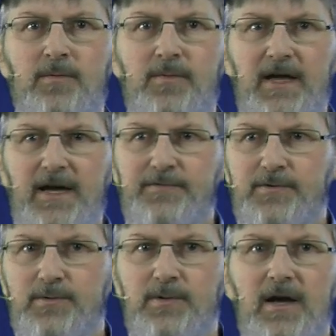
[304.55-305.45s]
we have
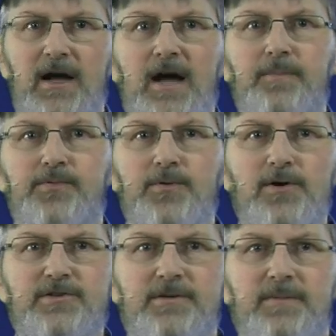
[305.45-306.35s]
to
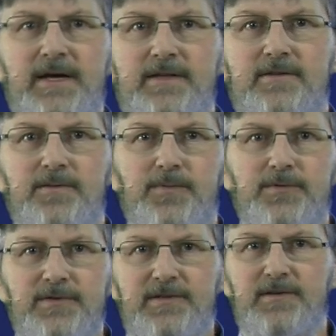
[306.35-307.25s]
approximate the
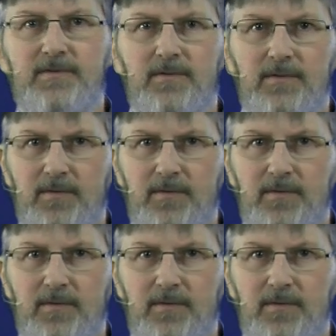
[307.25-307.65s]
position